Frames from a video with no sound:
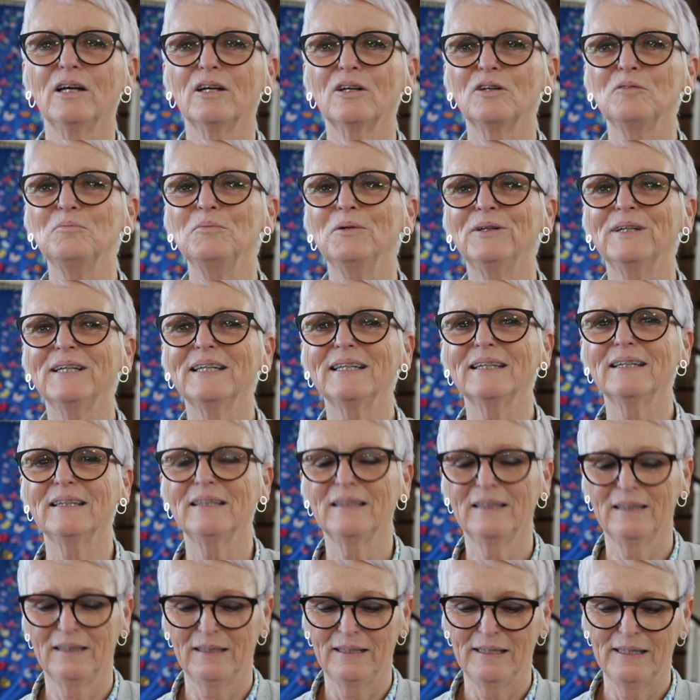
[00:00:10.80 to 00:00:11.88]
Good morning.
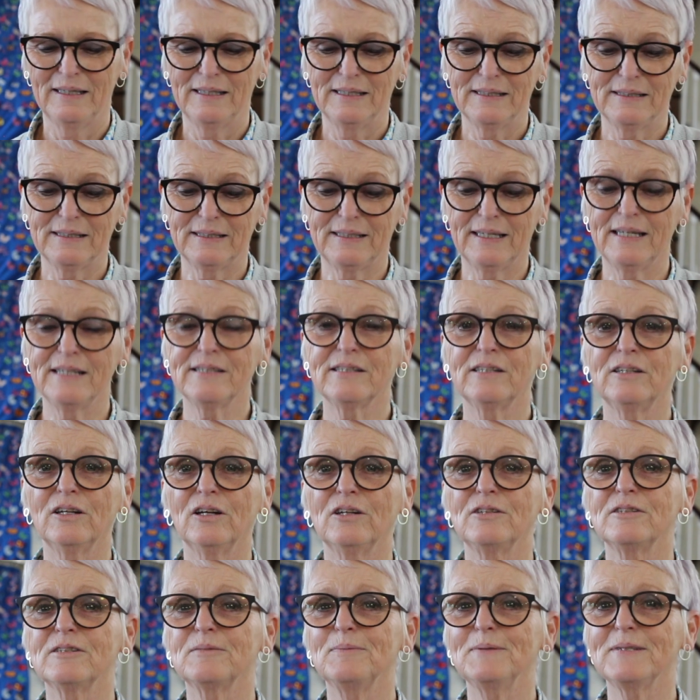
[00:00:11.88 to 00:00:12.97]
Today's
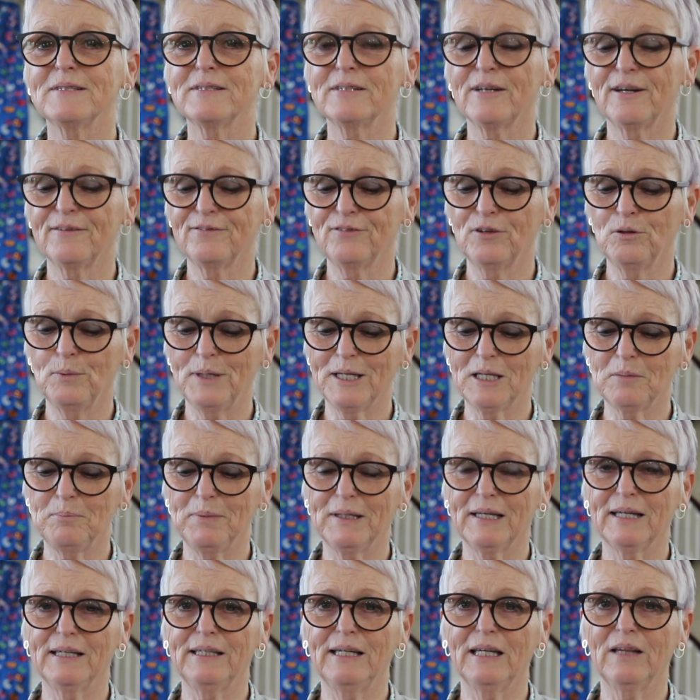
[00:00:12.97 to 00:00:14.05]
announcements are for week
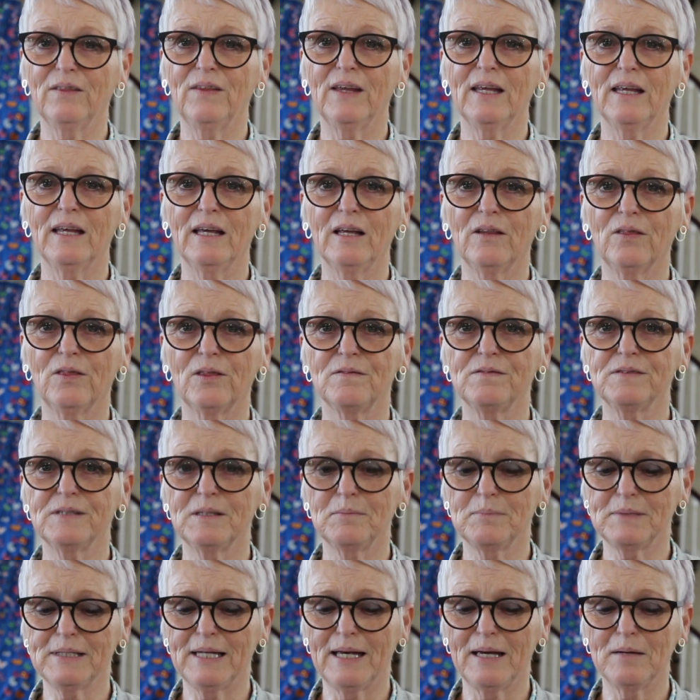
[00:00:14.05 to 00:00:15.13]
beginning the 8th of
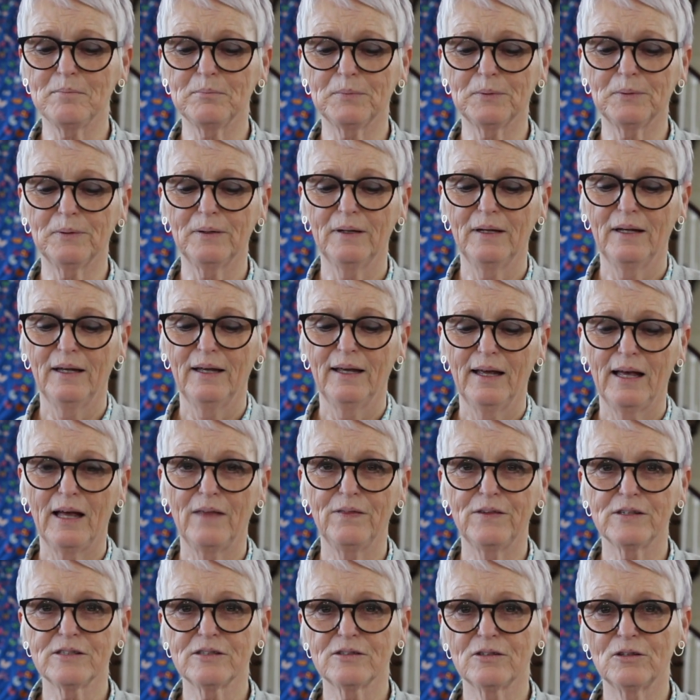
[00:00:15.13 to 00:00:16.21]
September,
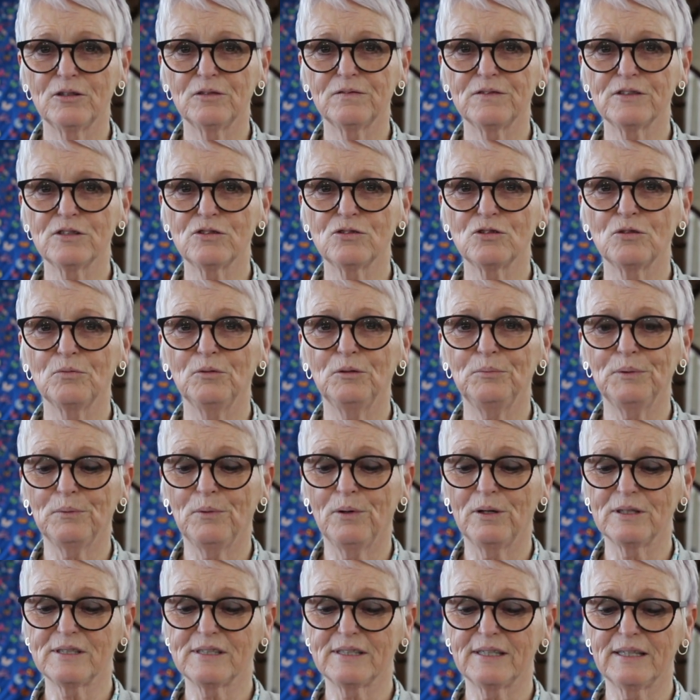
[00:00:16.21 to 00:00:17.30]
and the service you will be
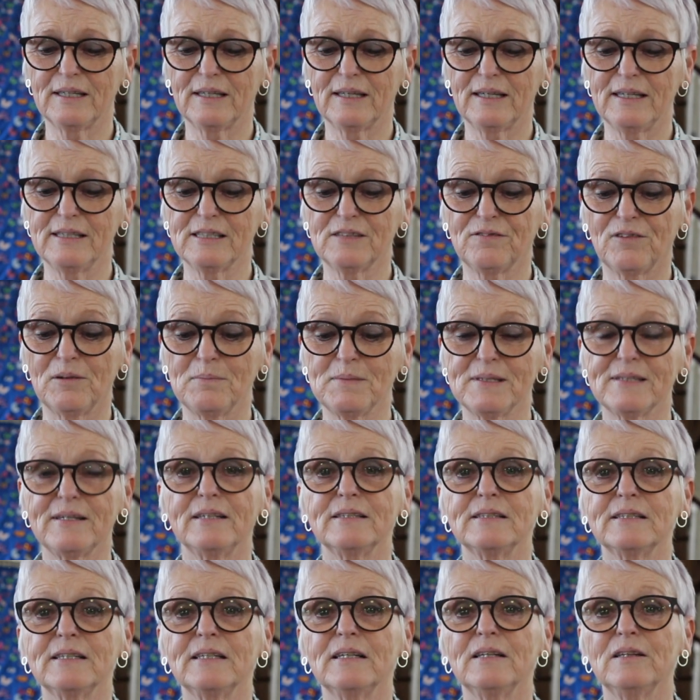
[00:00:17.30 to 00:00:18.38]
watching is from
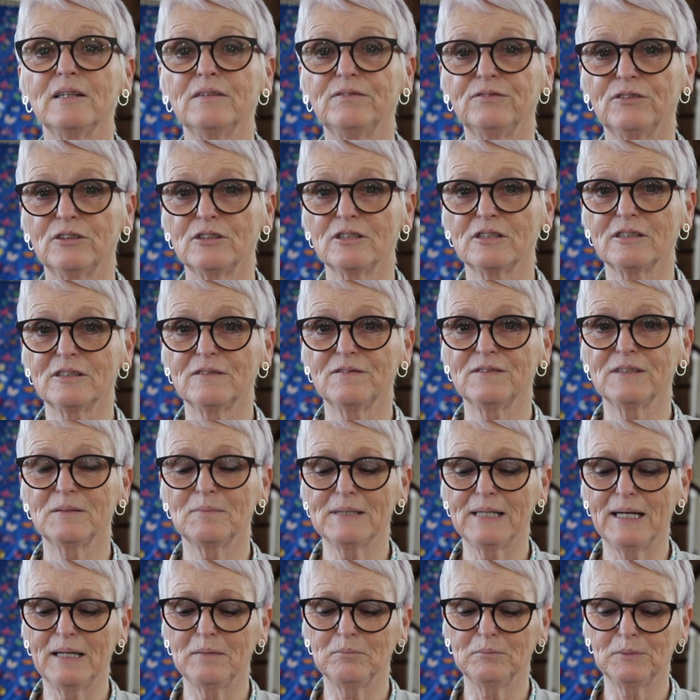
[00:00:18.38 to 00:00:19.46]
Sunday the 1st of
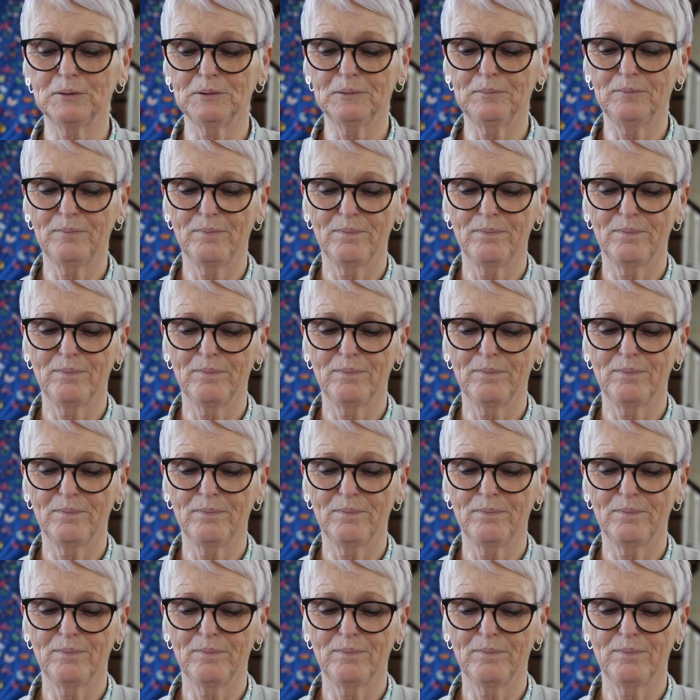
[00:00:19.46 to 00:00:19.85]
September.